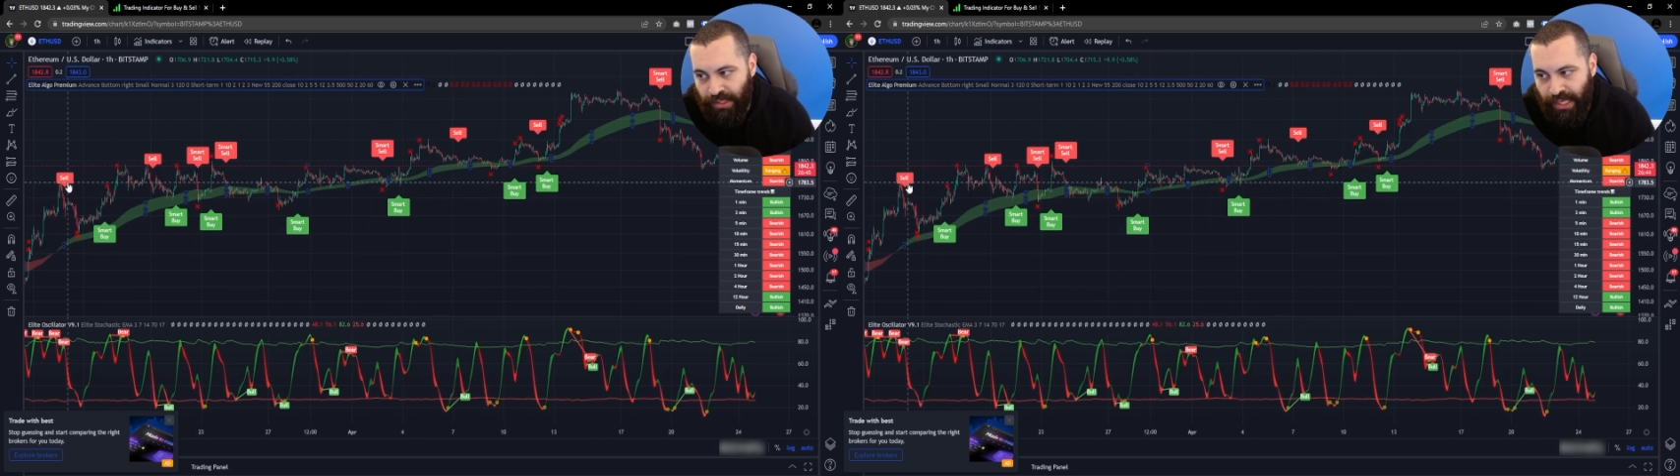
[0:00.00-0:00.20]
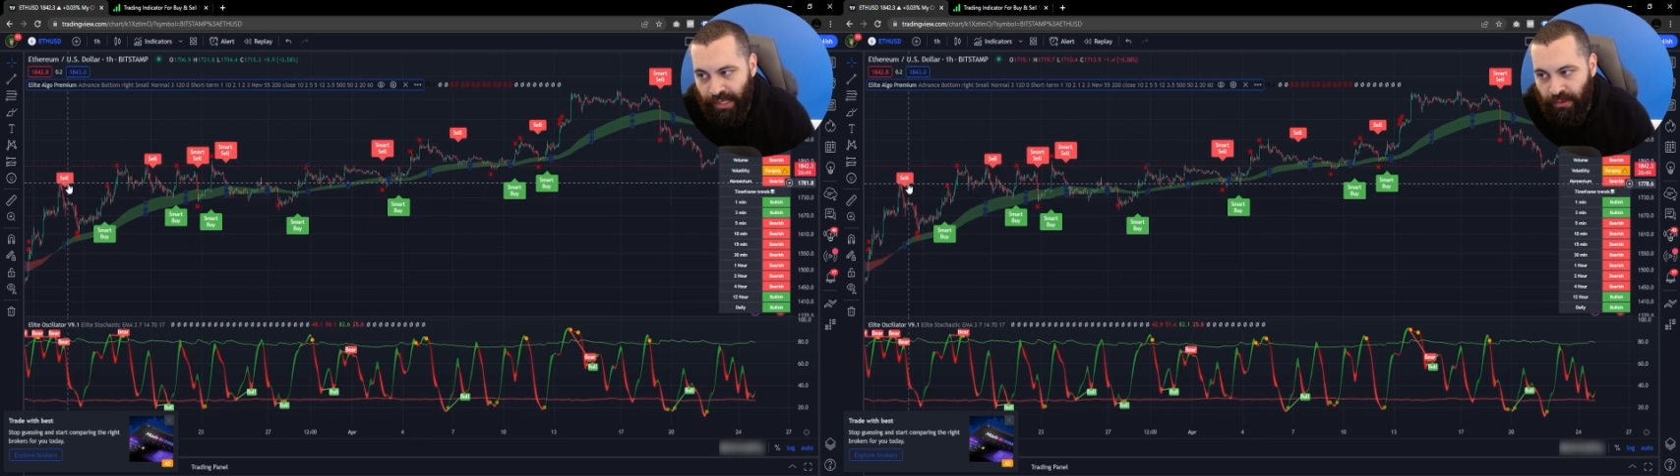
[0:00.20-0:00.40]

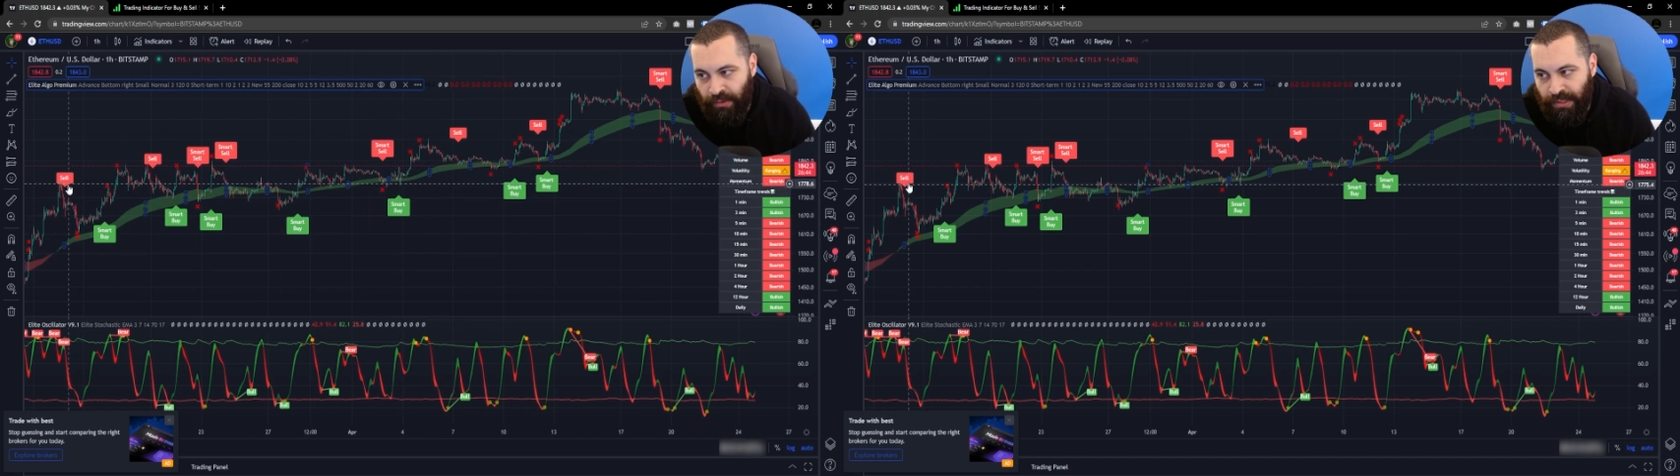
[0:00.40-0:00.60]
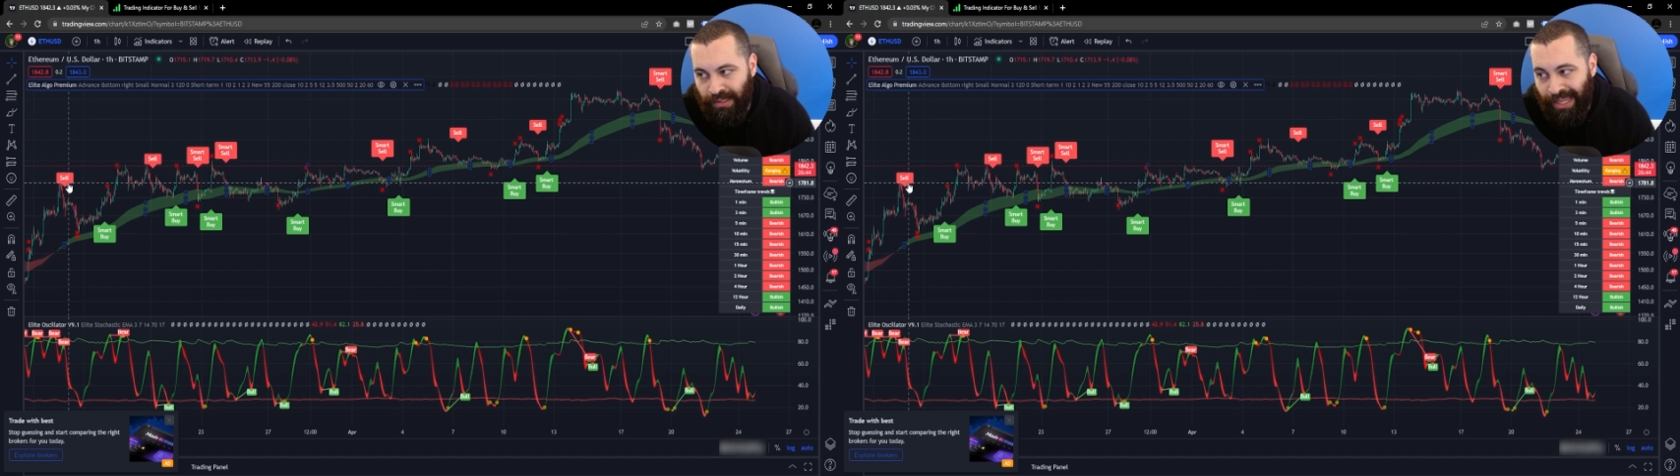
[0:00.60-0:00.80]

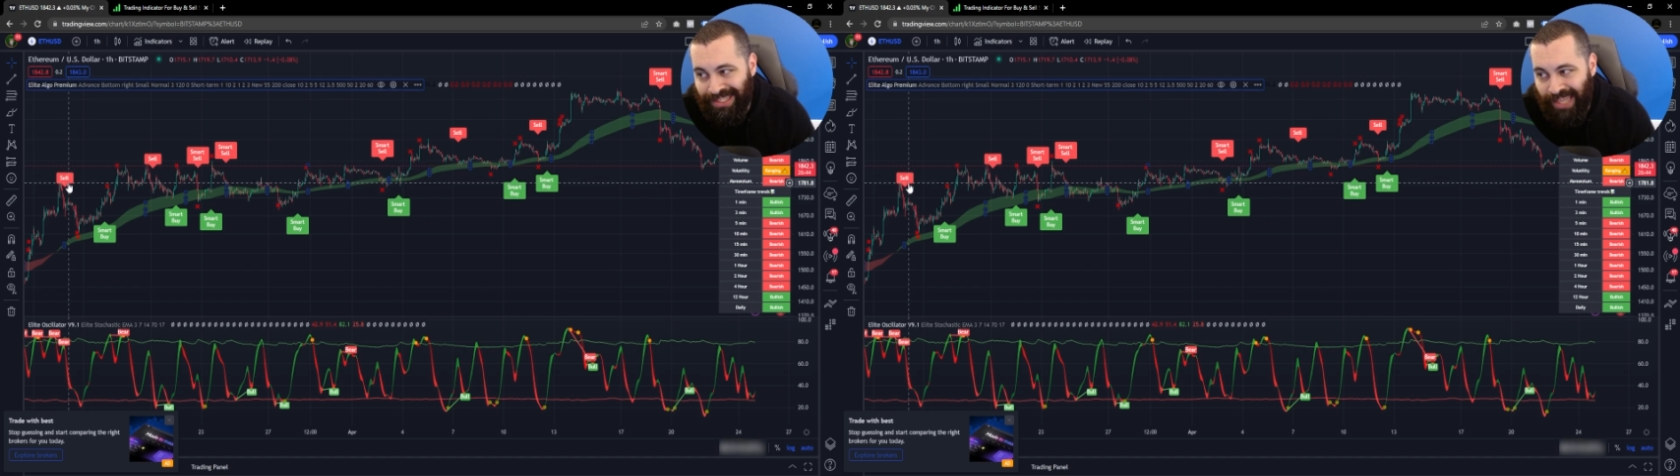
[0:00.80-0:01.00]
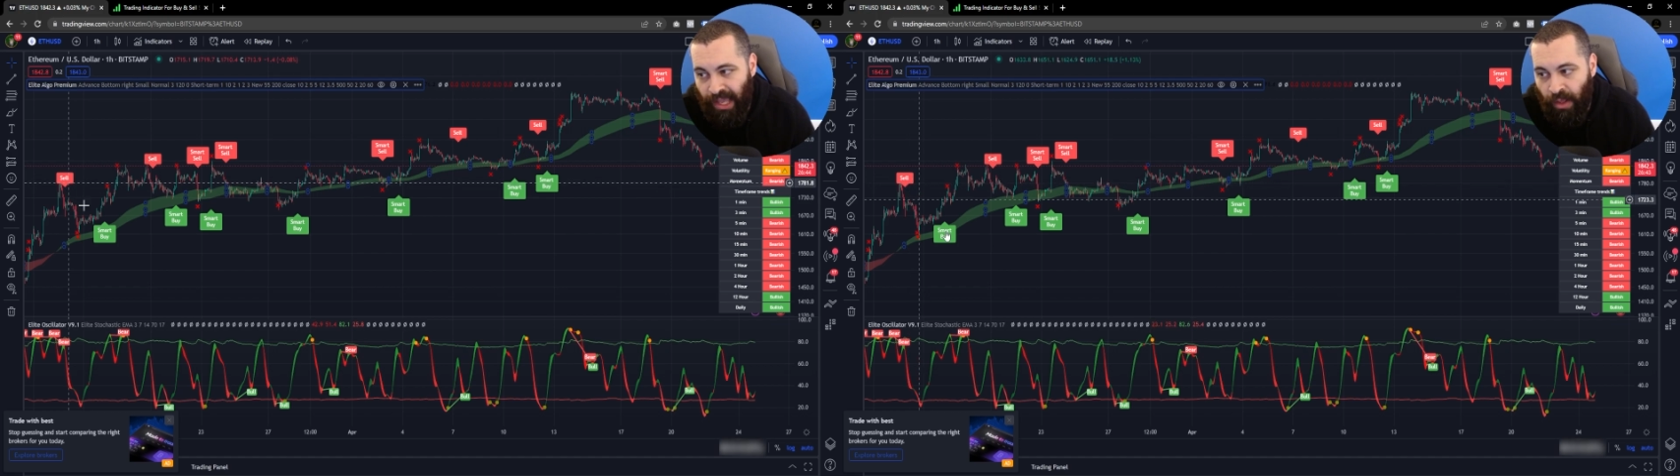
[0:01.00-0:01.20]
signals like
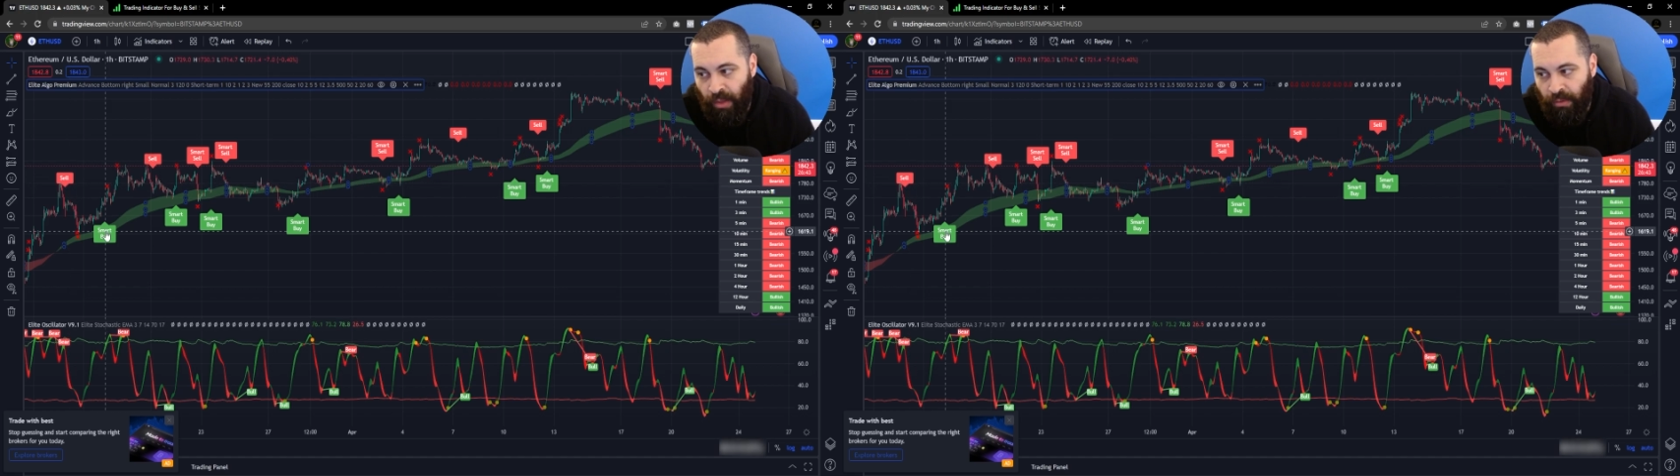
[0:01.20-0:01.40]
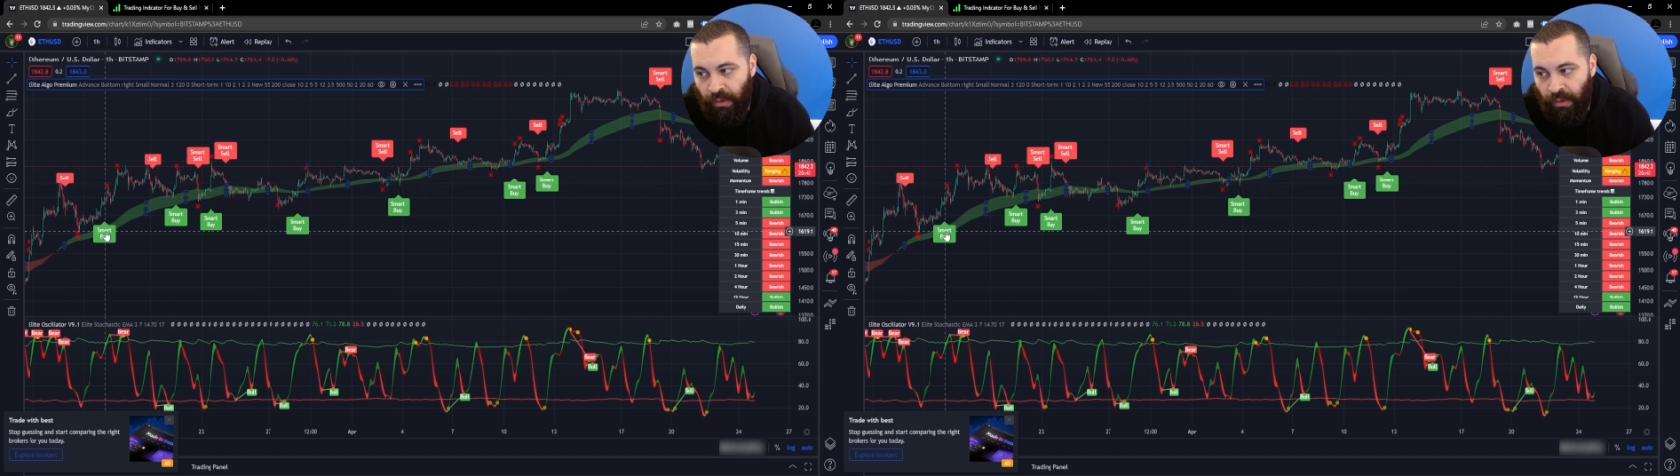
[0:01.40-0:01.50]
sell,